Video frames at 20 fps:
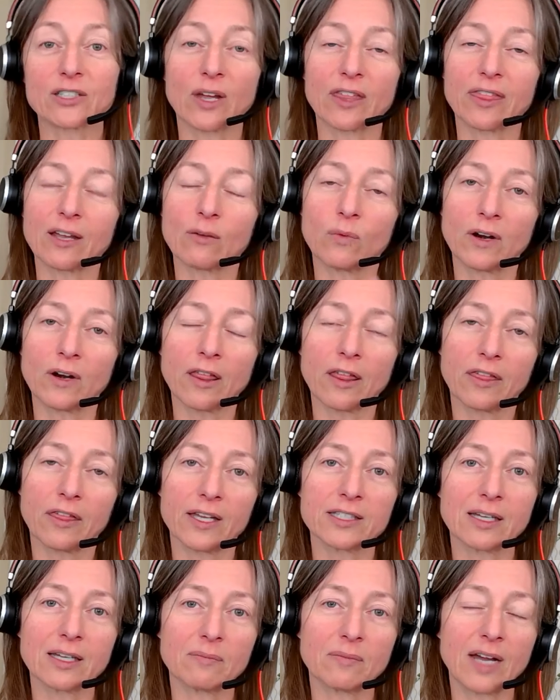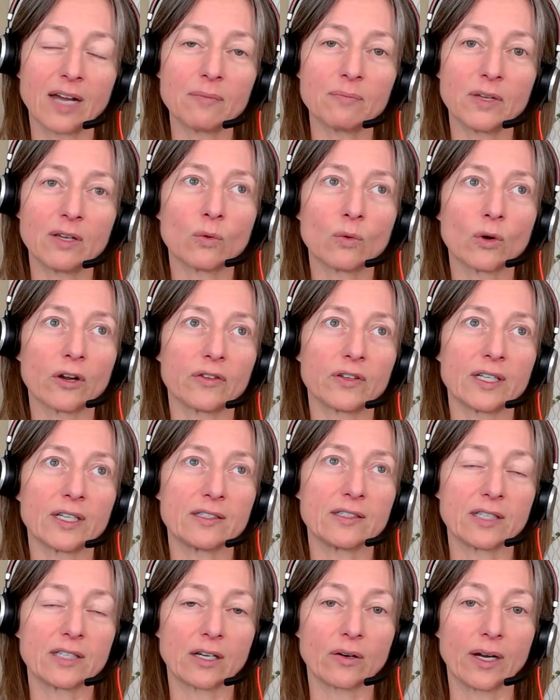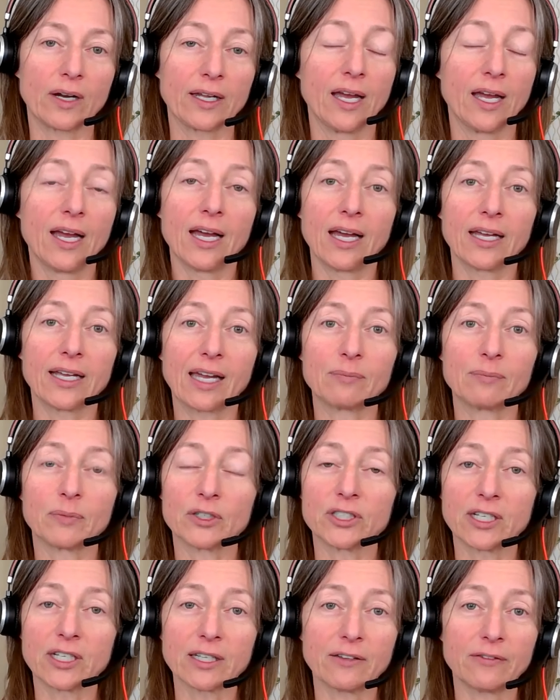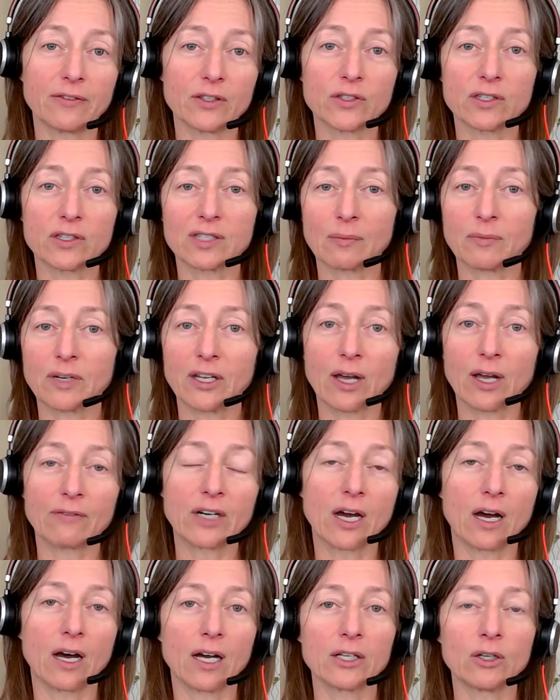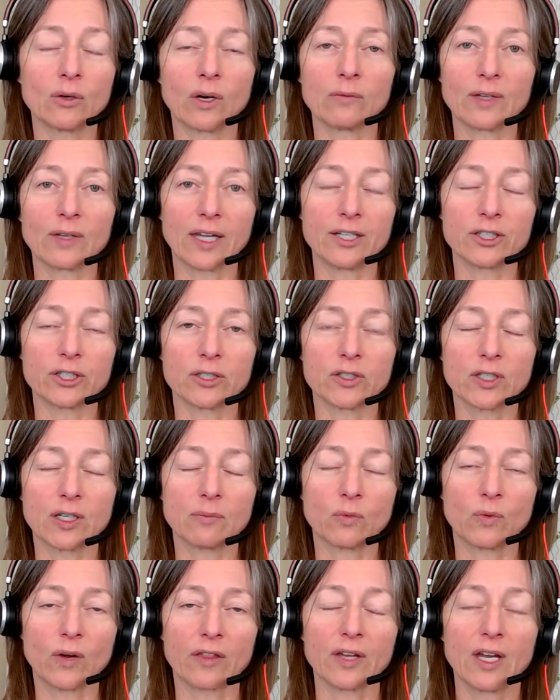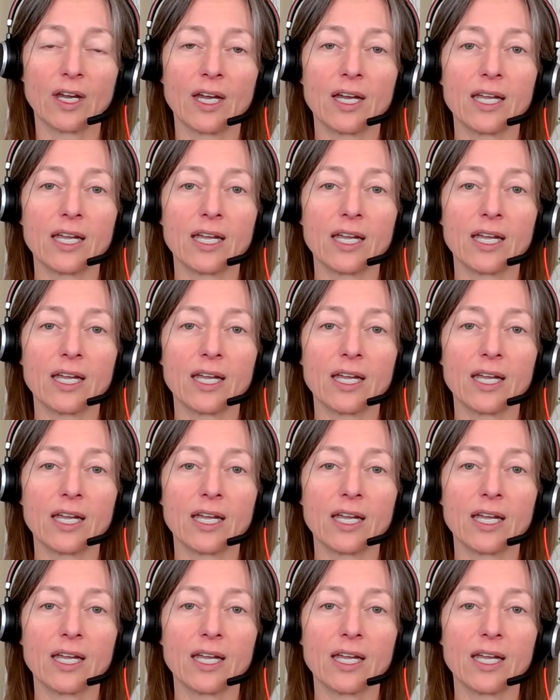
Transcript: So I think one of the things that might be worth considering, again, particularly if this is somebody you have an ongoing relationship with,